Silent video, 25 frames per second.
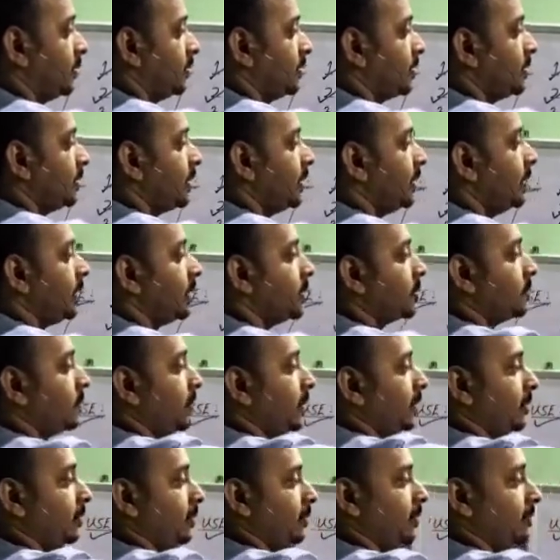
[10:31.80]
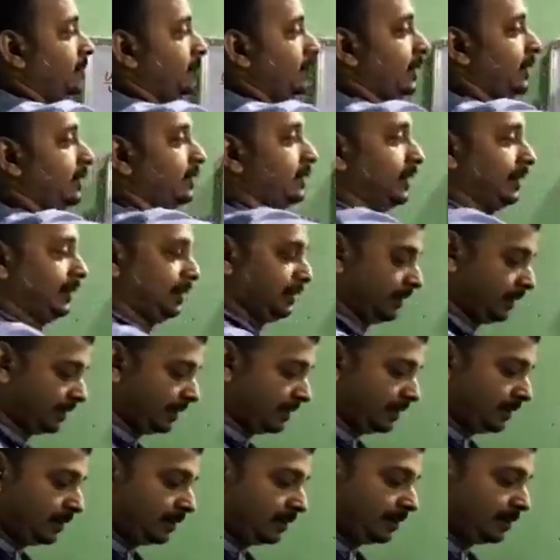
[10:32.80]
See this part completely.
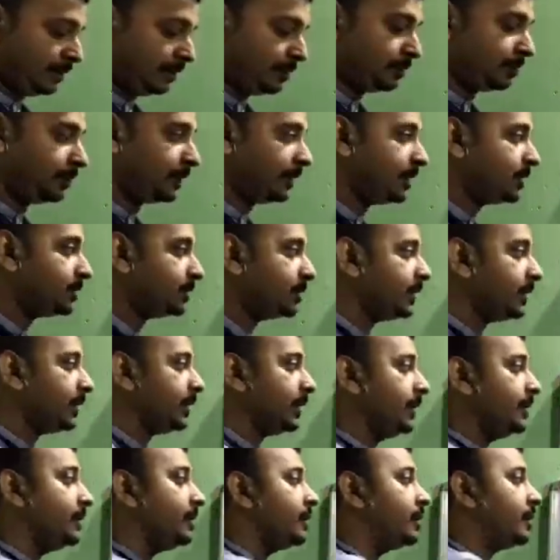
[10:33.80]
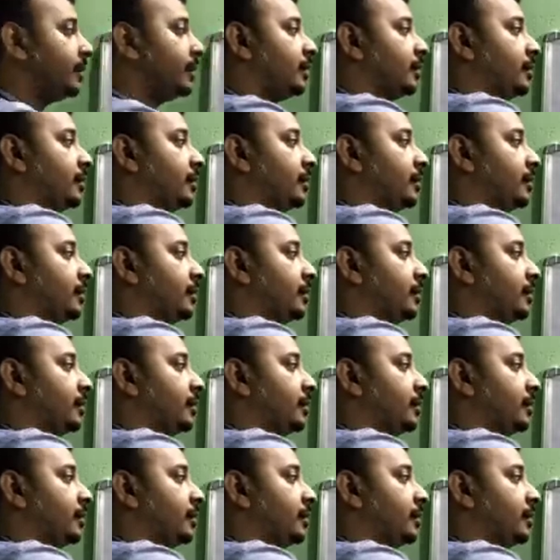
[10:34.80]
What is written?